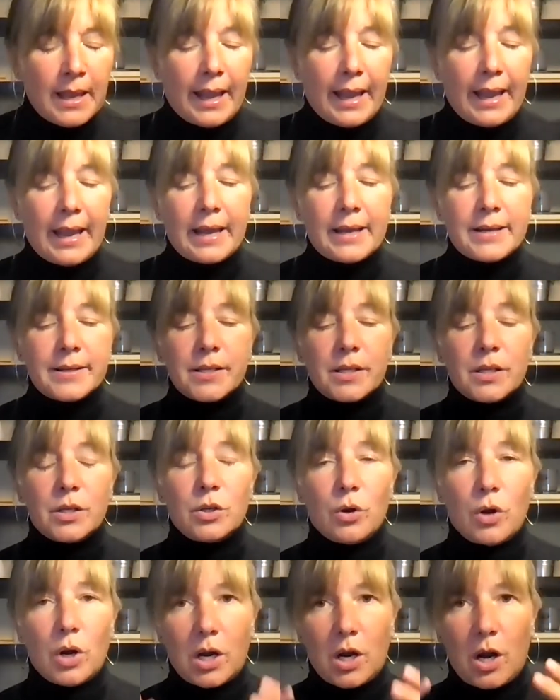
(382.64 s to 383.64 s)
And
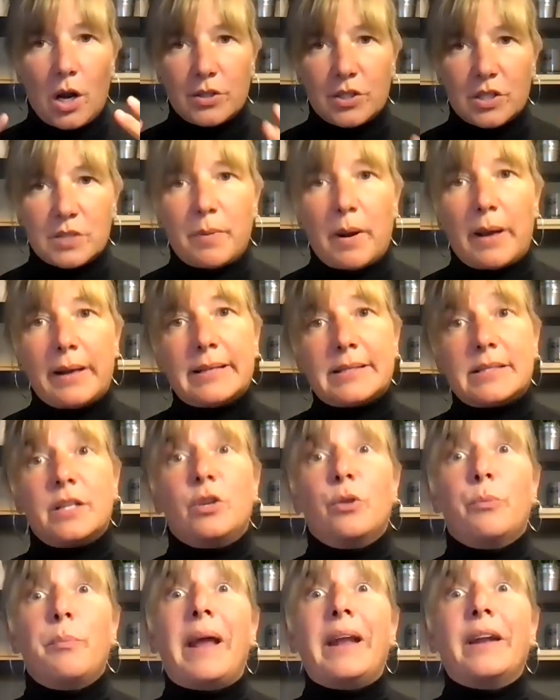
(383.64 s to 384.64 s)
your unconscious mind is the
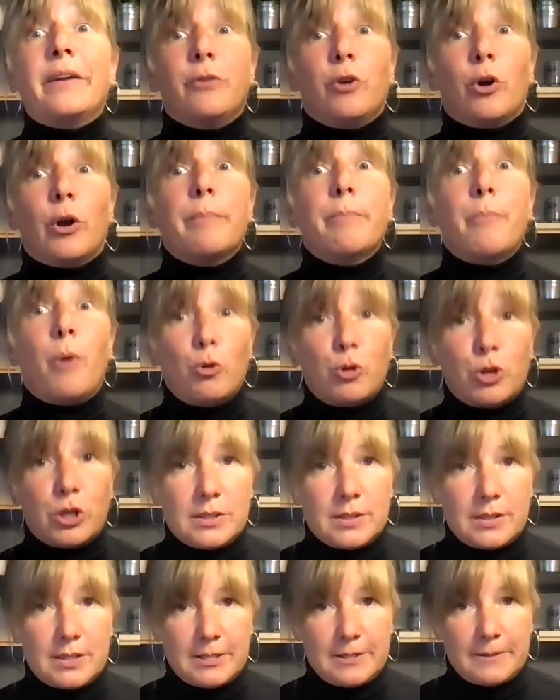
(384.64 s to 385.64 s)
domain of your
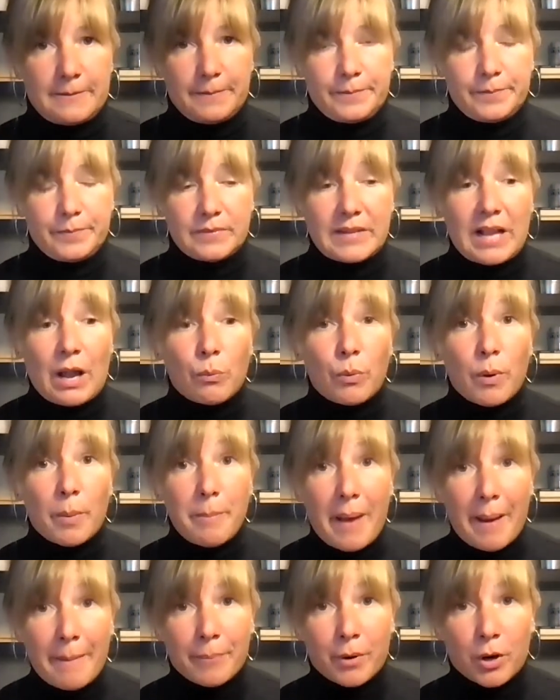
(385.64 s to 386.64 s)
emotions. Now,
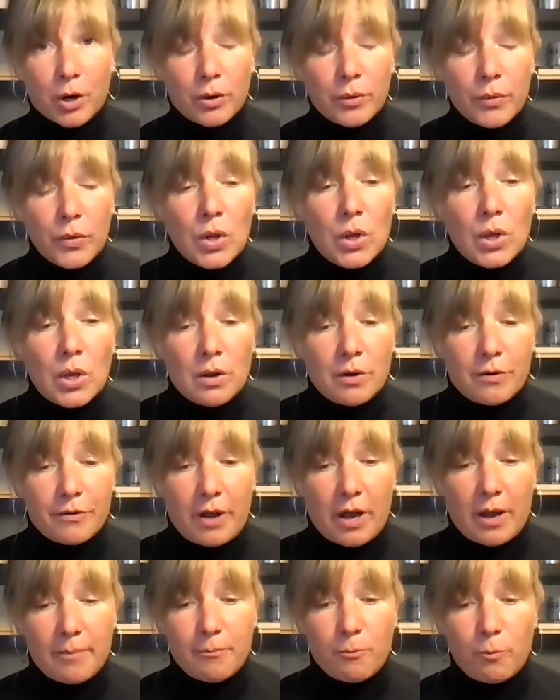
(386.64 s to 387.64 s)
remember,
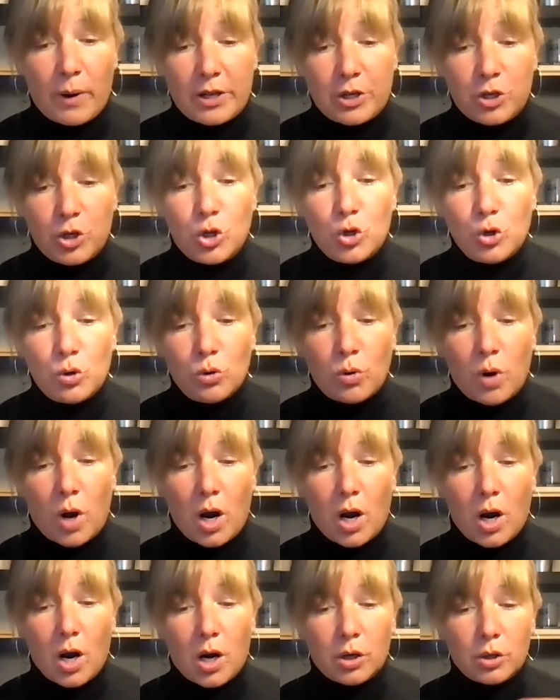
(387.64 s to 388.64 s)
when you
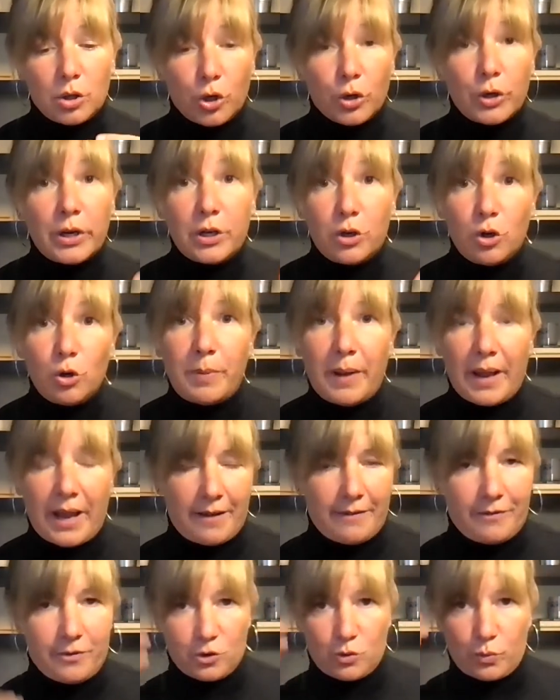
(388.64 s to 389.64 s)
are learning new
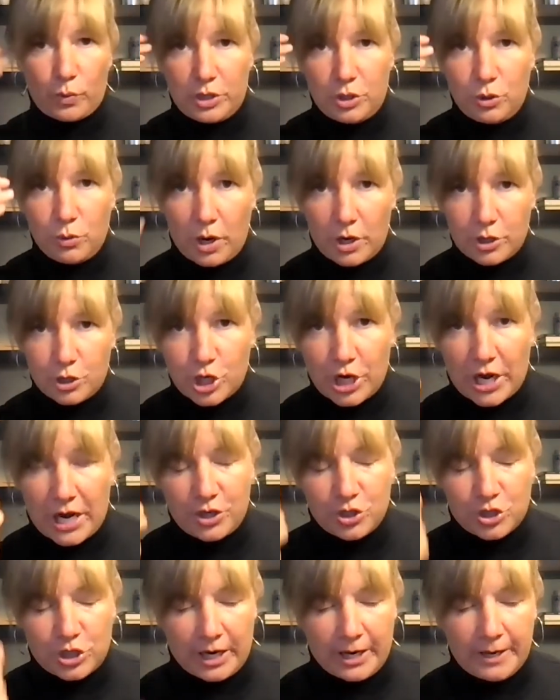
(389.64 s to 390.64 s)
behaviors, when you are
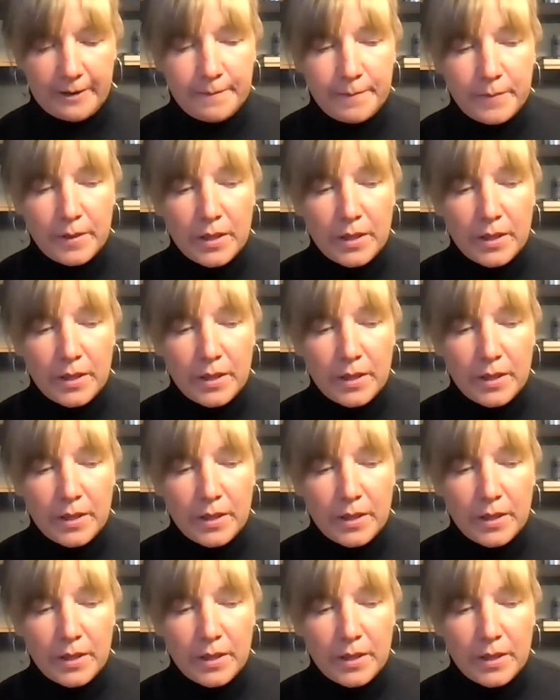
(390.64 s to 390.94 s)
changing,